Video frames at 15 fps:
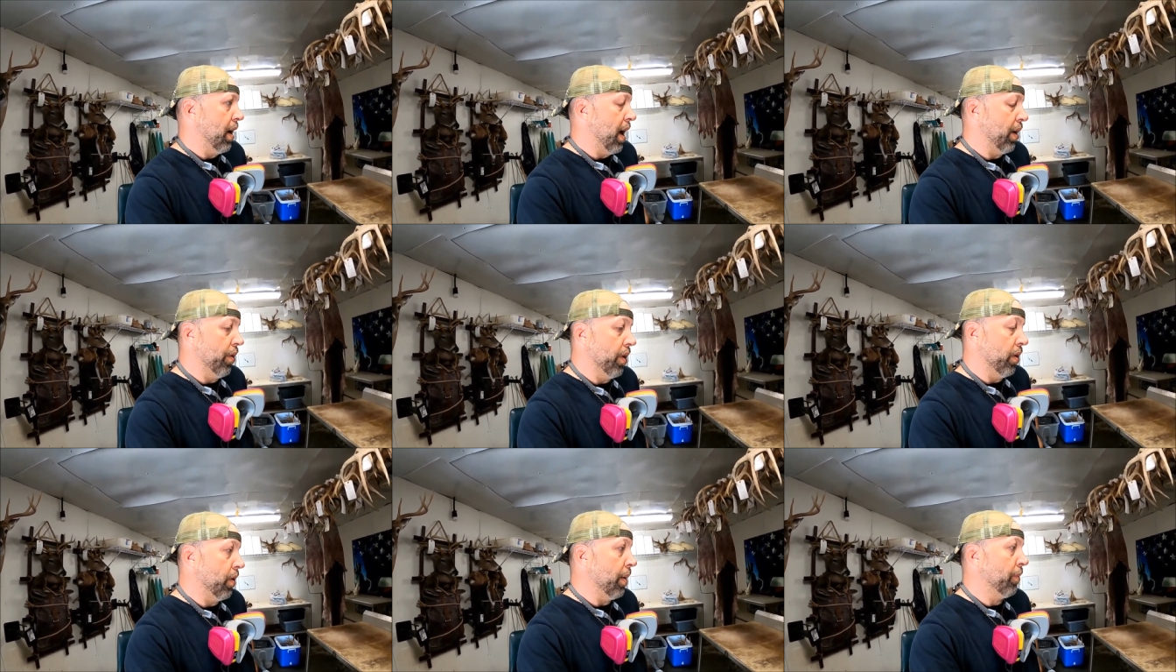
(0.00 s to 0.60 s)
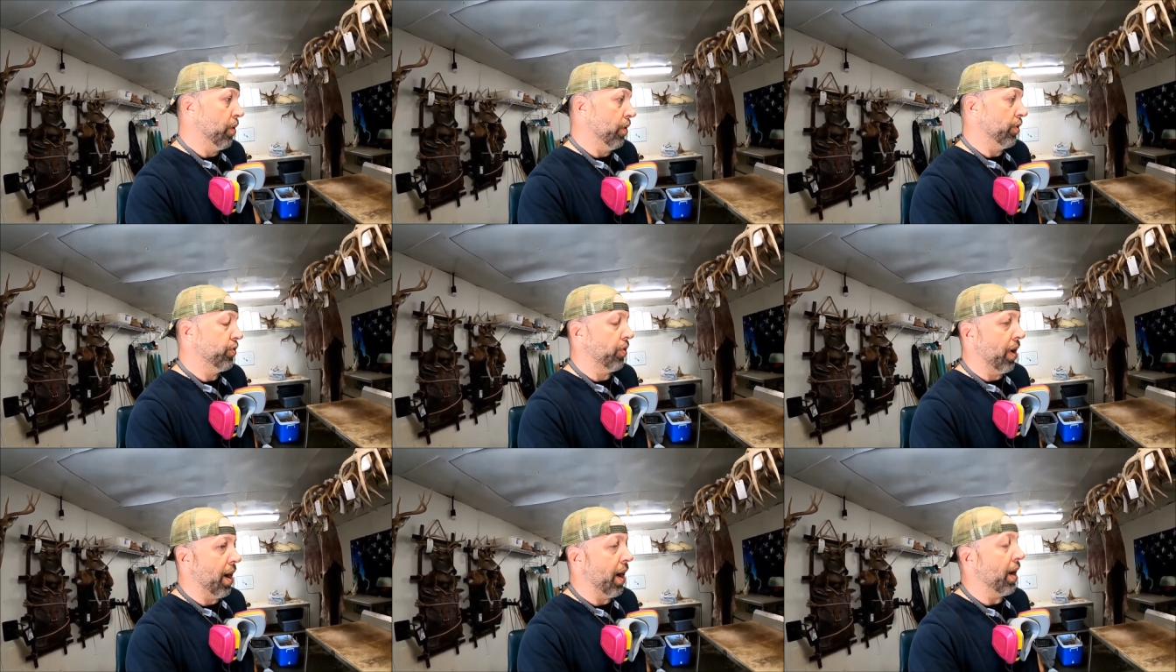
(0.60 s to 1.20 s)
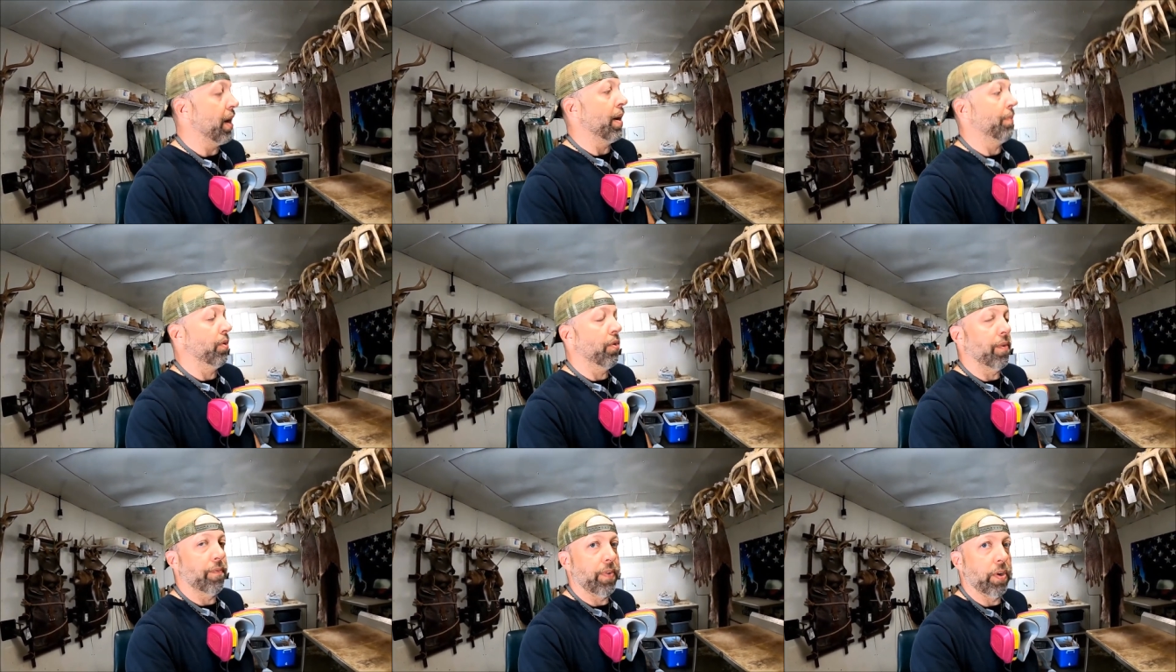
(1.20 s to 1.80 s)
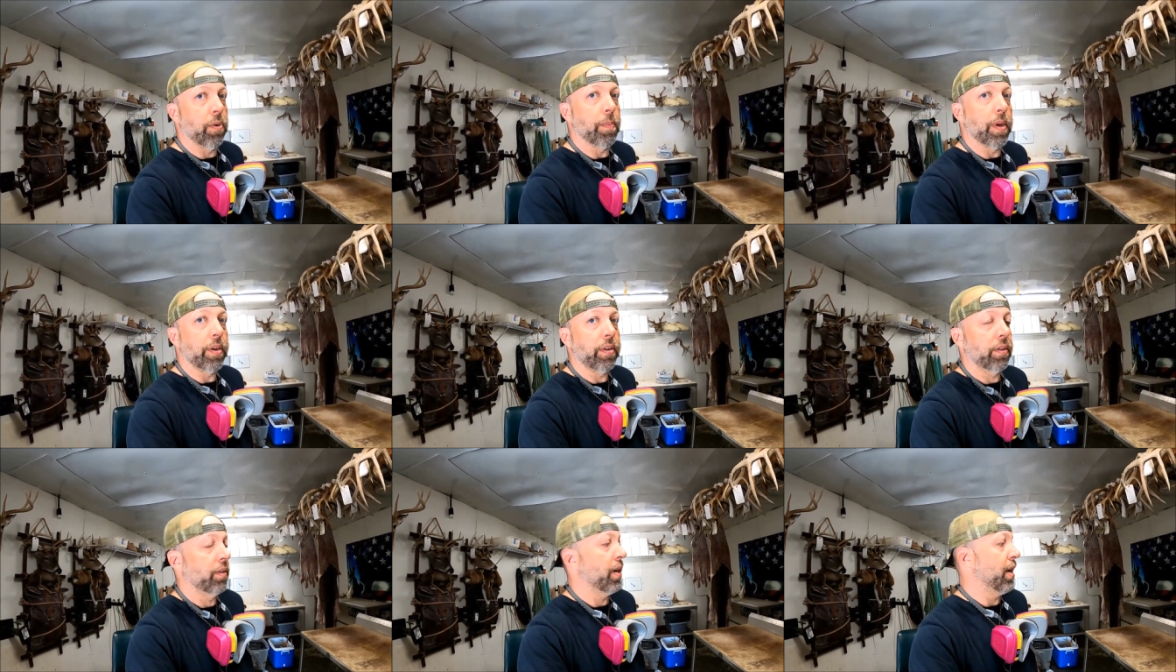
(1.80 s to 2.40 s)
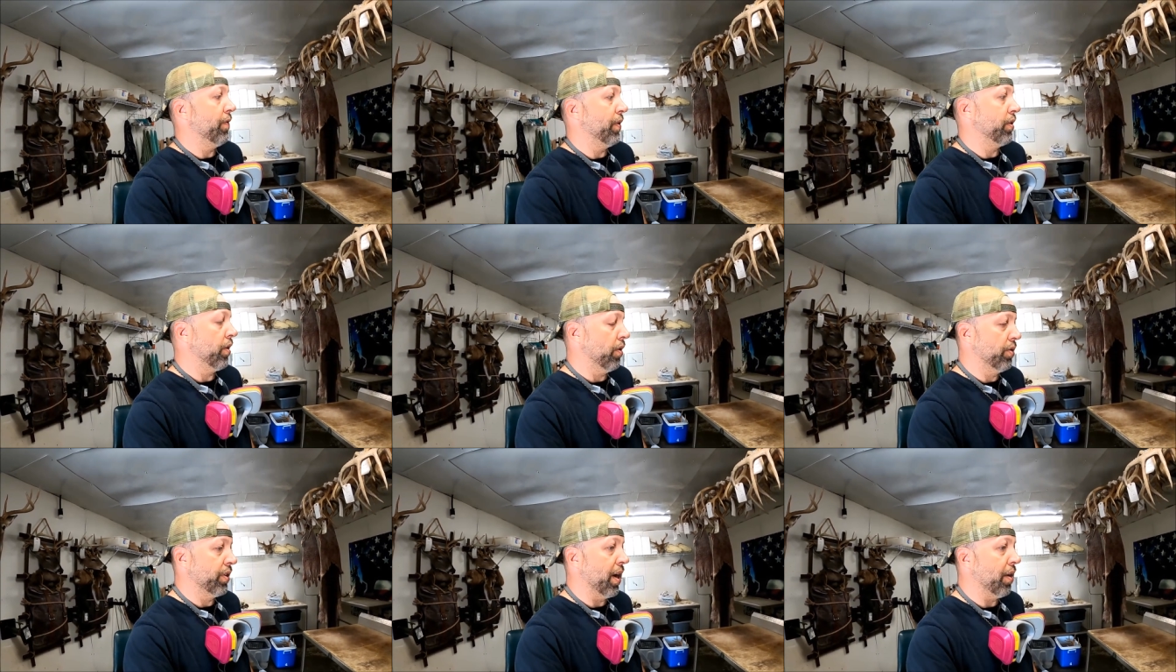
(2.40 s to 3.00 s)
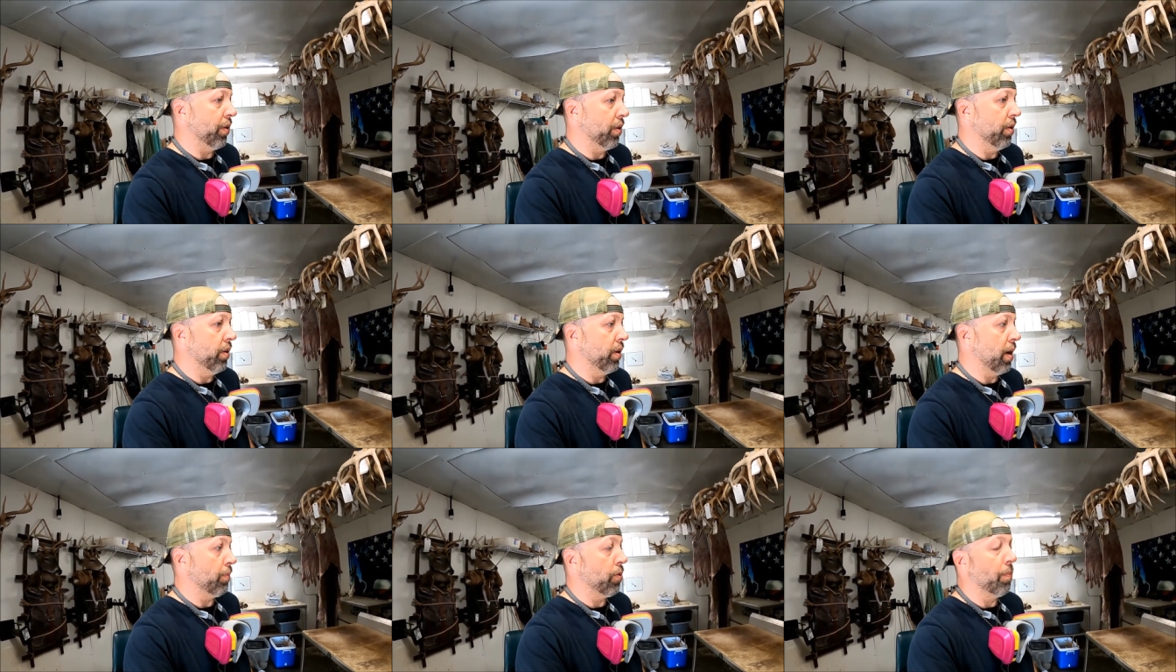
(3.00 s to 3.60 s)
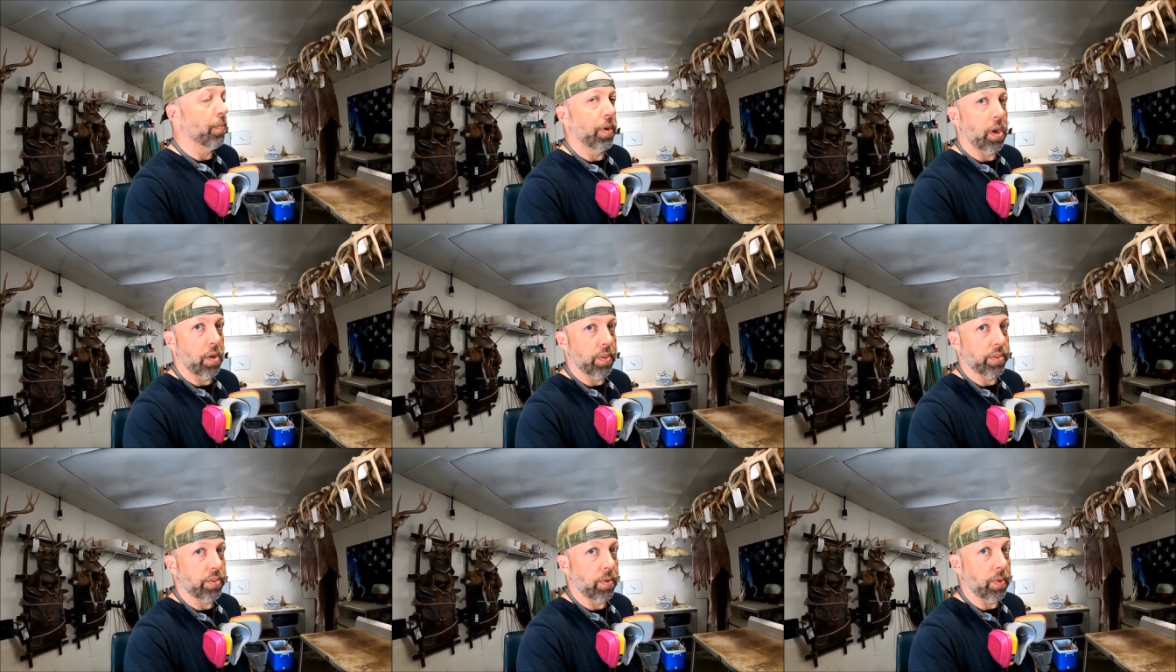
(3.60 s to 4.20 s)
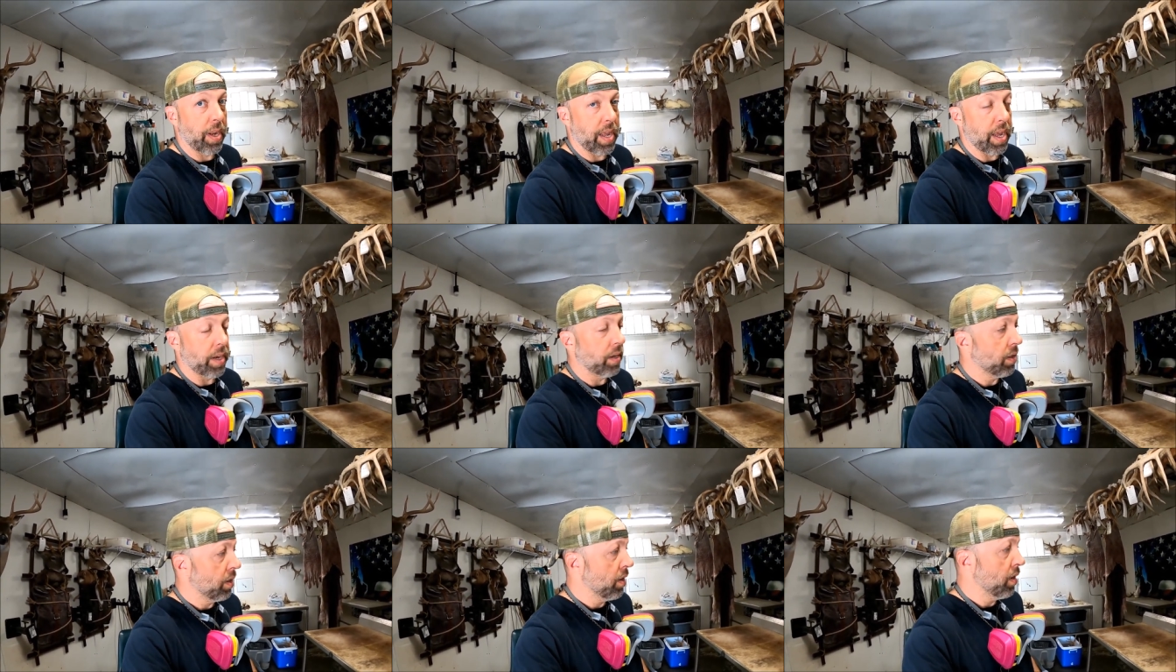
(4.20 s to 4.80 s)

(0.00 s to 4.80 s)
I don't know. I'm going to try it and I'm going to film it. And if it turns out good, I'm going to put all this online.